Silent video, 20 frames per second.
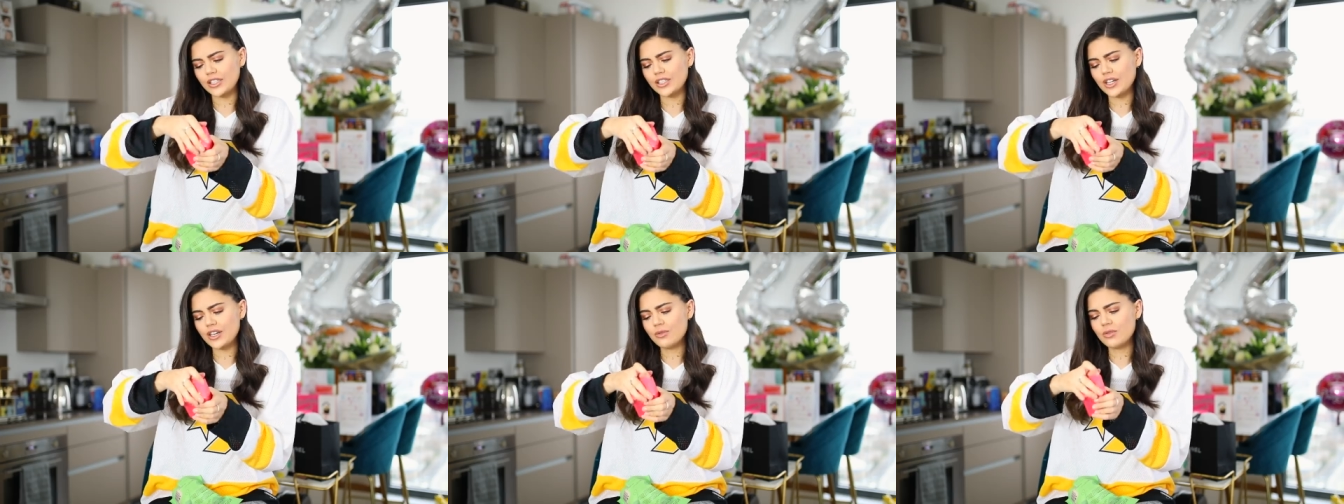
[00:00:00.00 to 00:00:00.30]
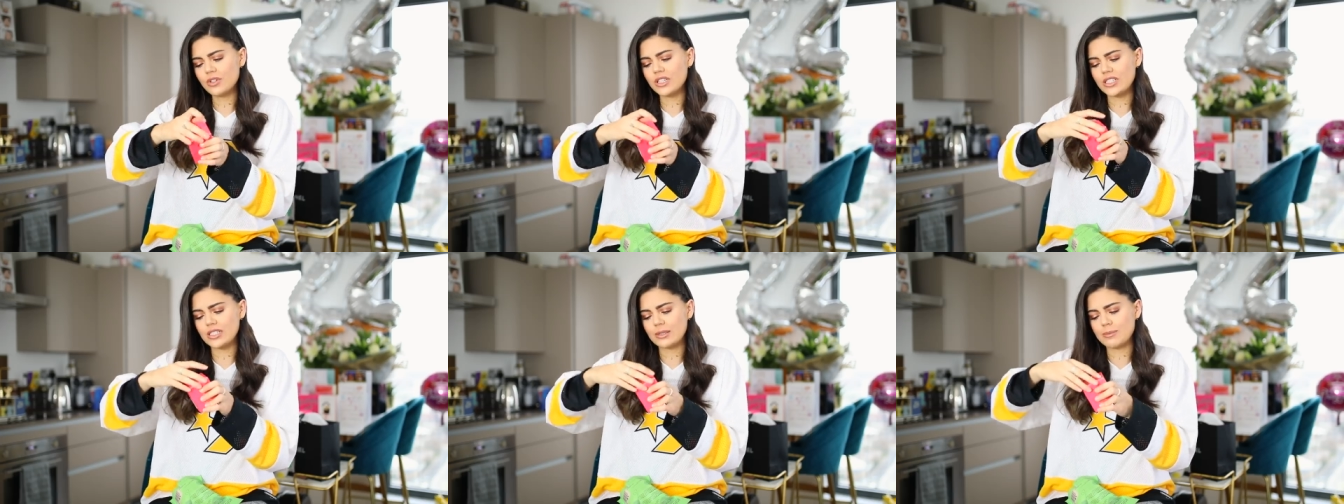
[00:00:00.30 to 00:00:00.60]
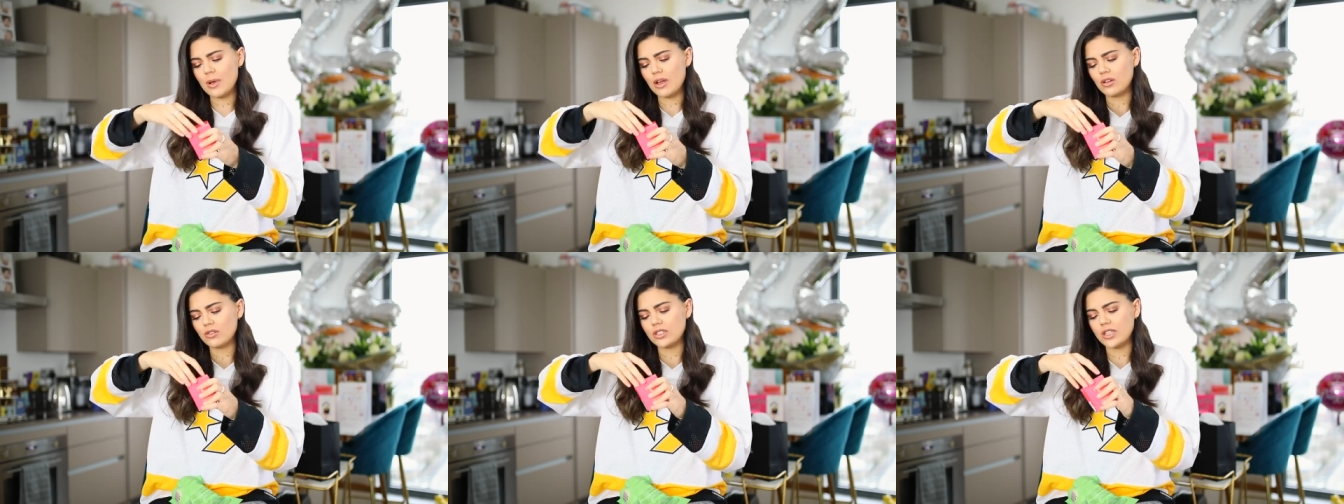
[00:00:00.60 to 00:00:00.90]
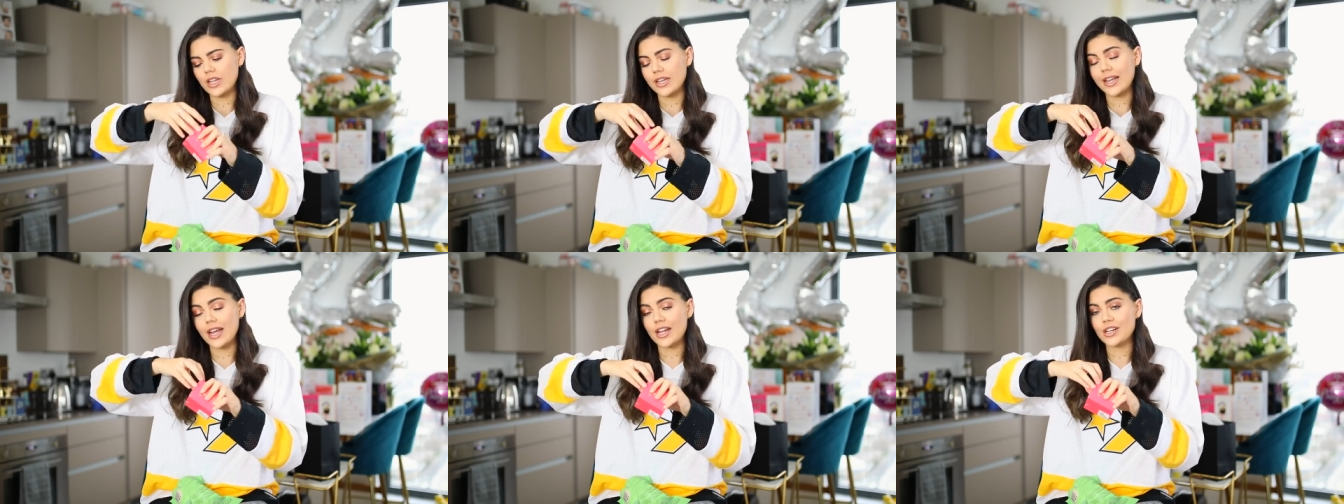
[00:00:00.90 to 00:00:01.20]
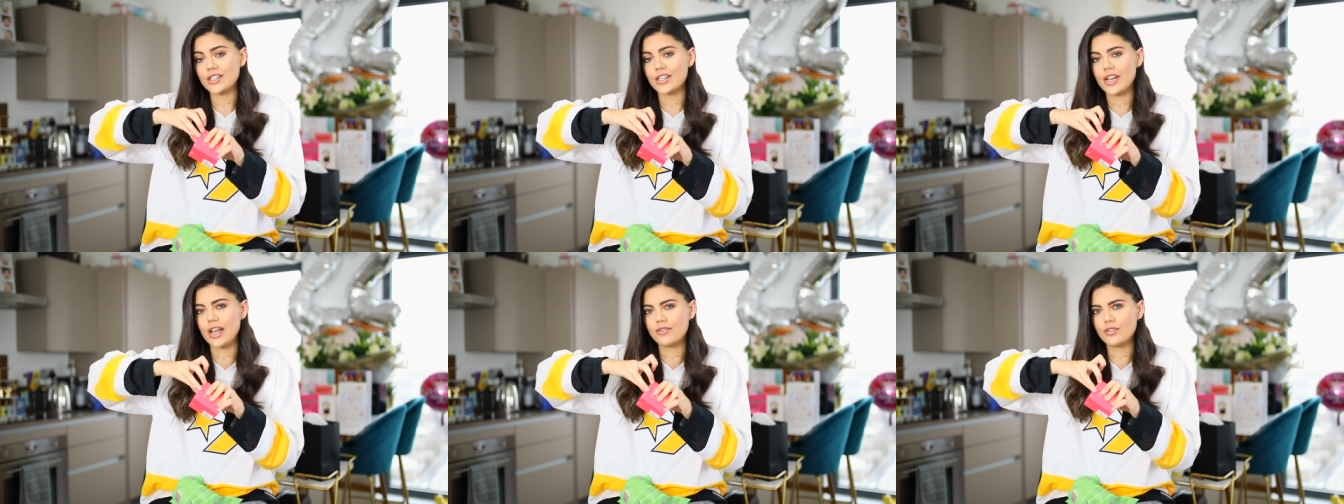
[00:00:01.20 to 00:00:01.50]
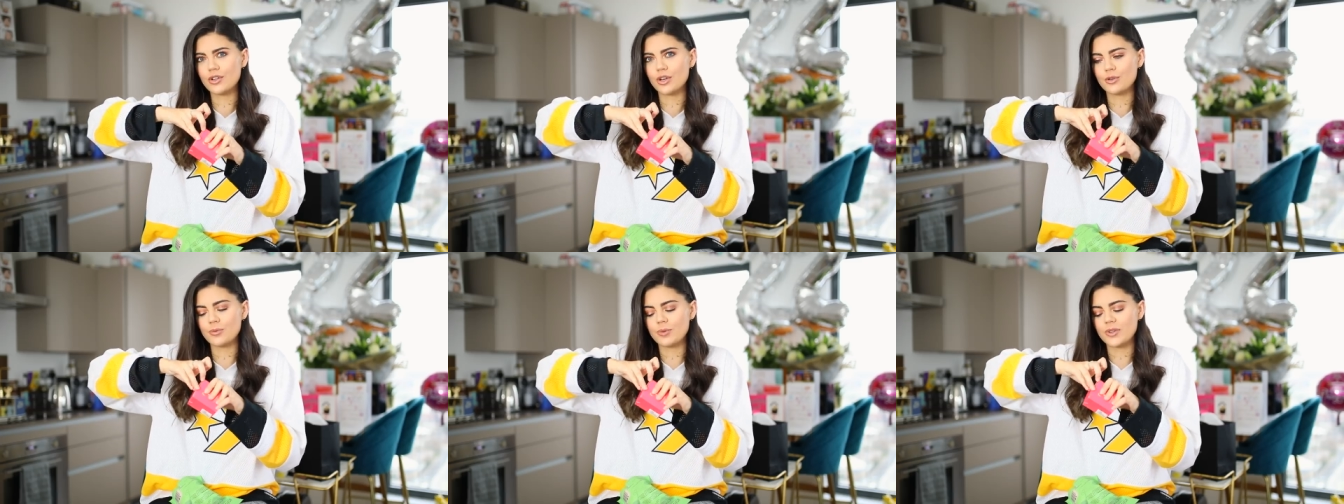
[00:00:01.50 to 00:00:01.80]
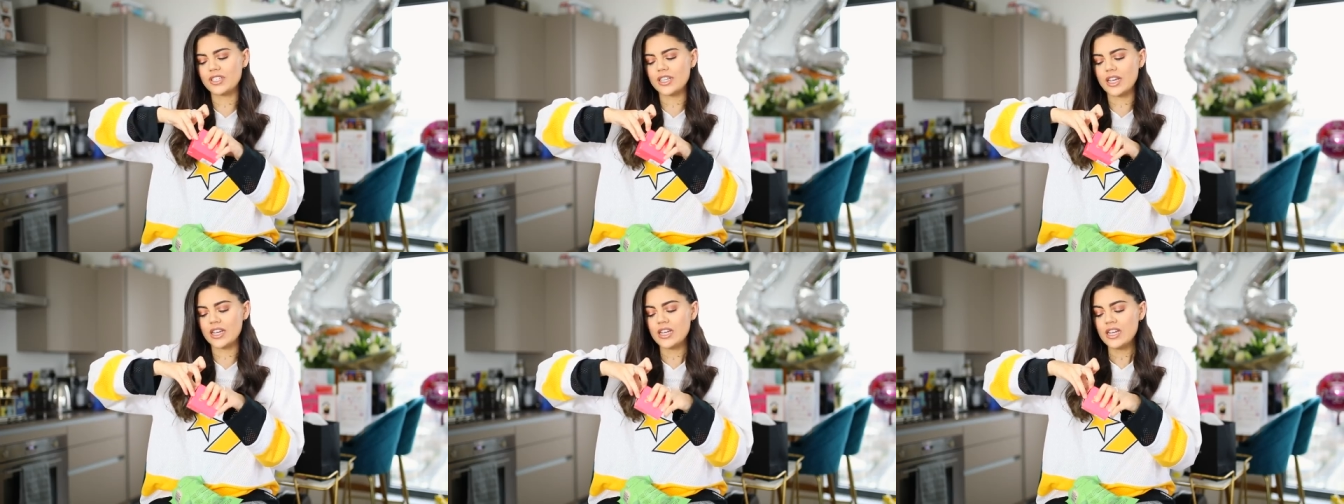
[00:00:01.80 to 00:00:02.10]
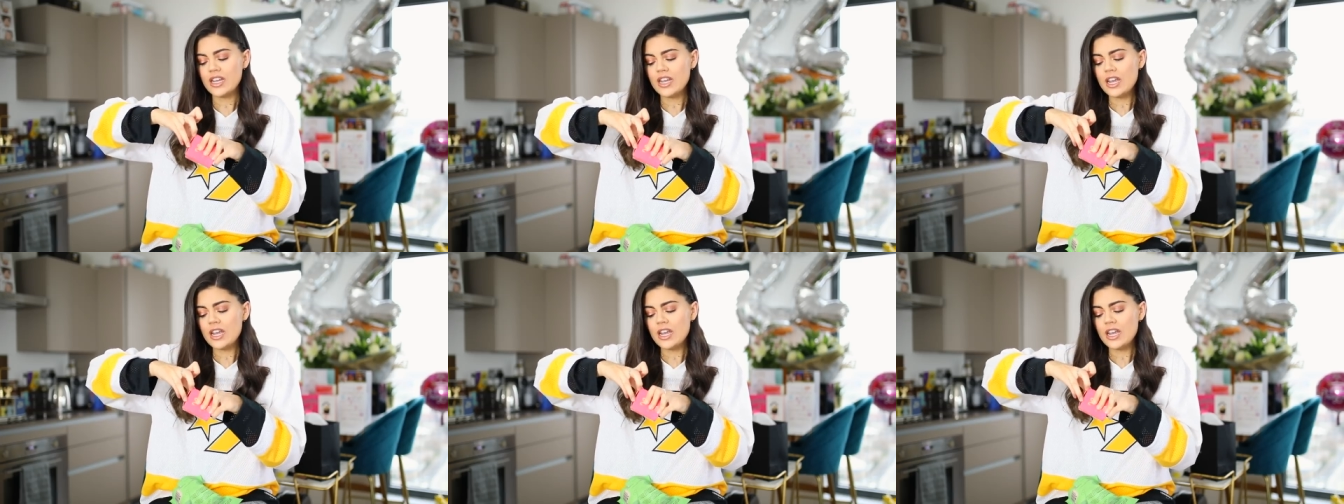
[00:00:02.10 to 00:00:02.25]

I don't know what it smells like actually. I haven't opened it.